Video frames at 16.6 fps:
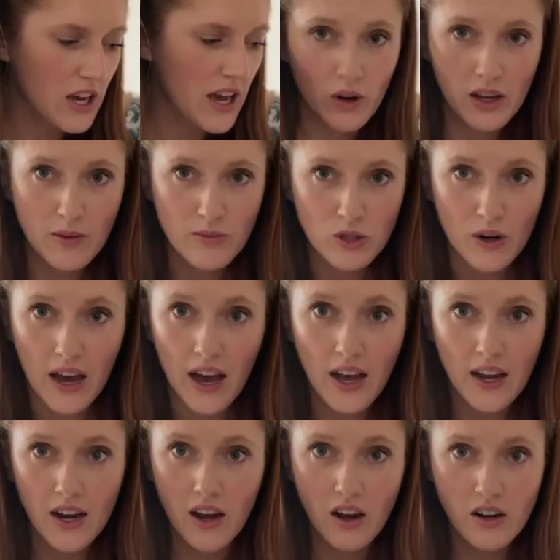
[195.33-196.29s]
When it comes to a
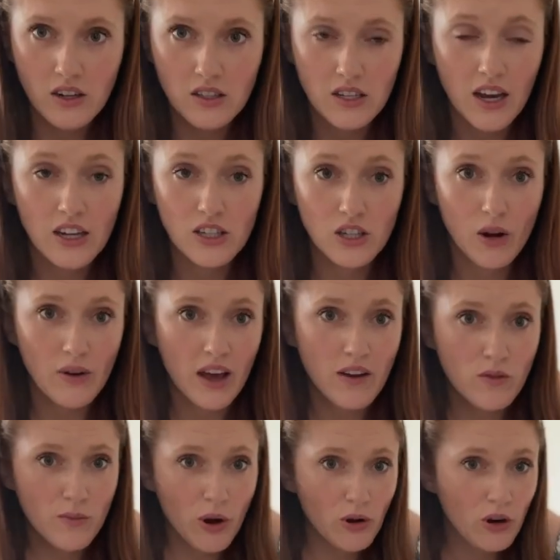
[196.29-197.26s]
hat, I honestly, I don't have
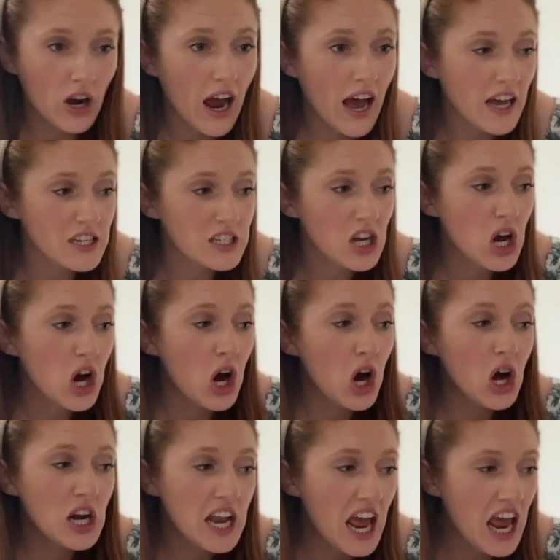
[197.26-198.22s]
a boater hat
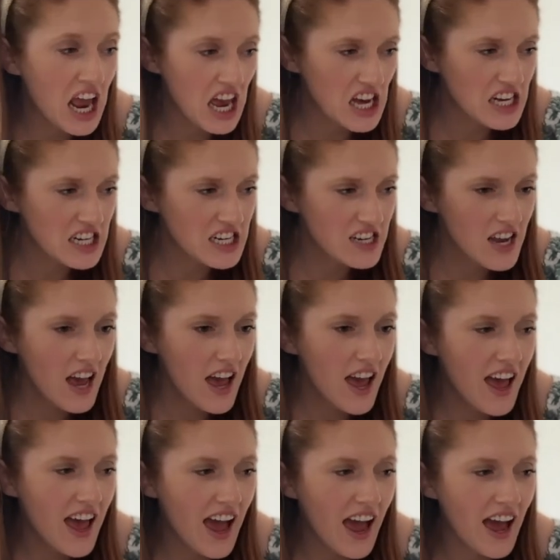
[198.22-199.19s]
on hand
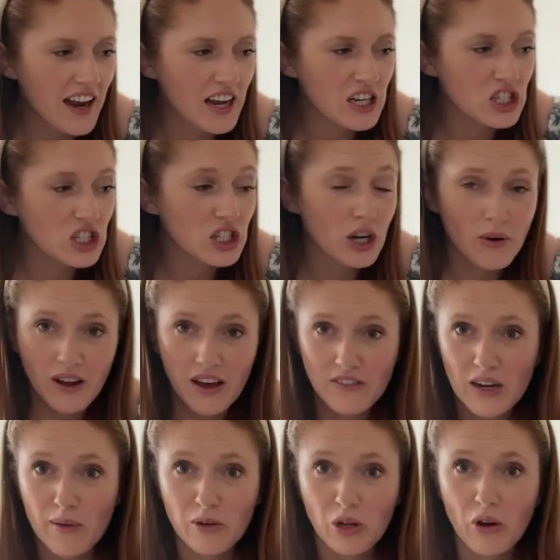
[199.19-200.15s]
and I don't have
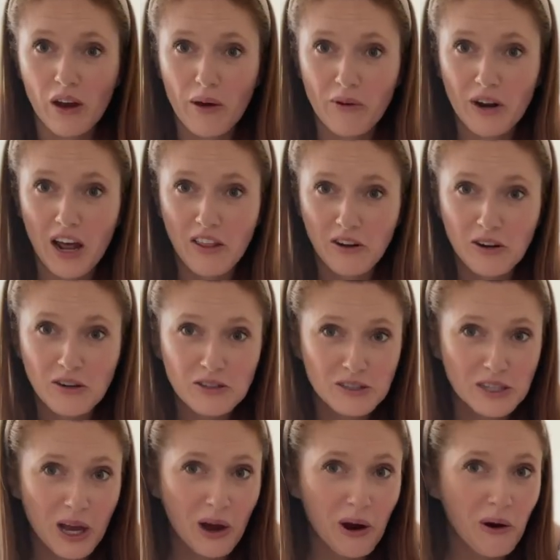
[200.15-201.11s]
time to go get one either.
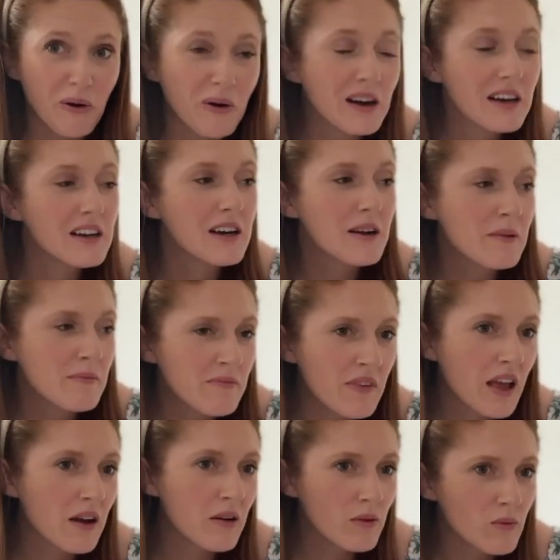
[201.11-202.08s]
So
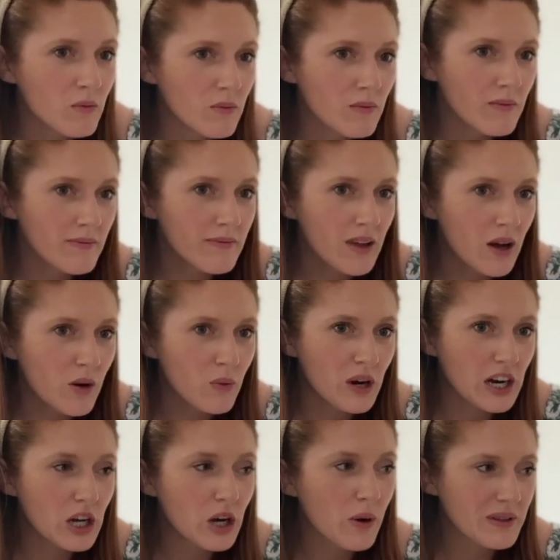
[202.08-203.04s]
we're
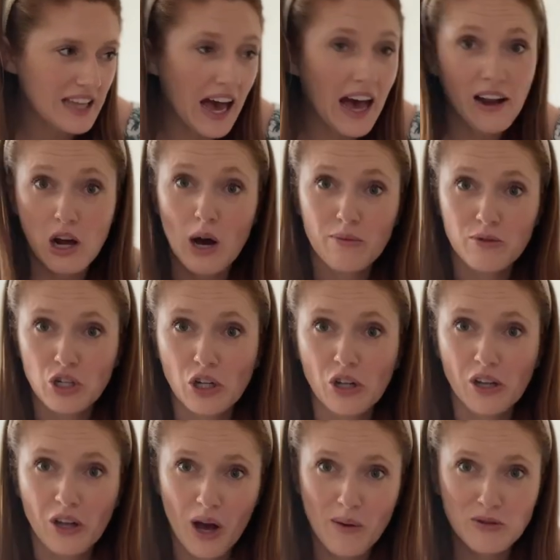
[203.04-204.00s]
gonna go with the hat
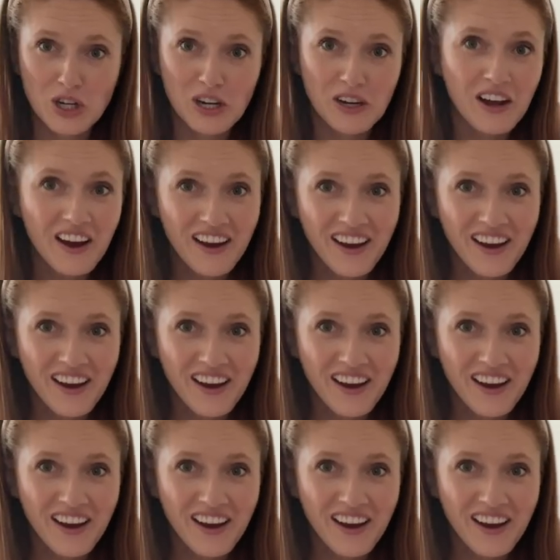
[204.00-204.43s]
optional option.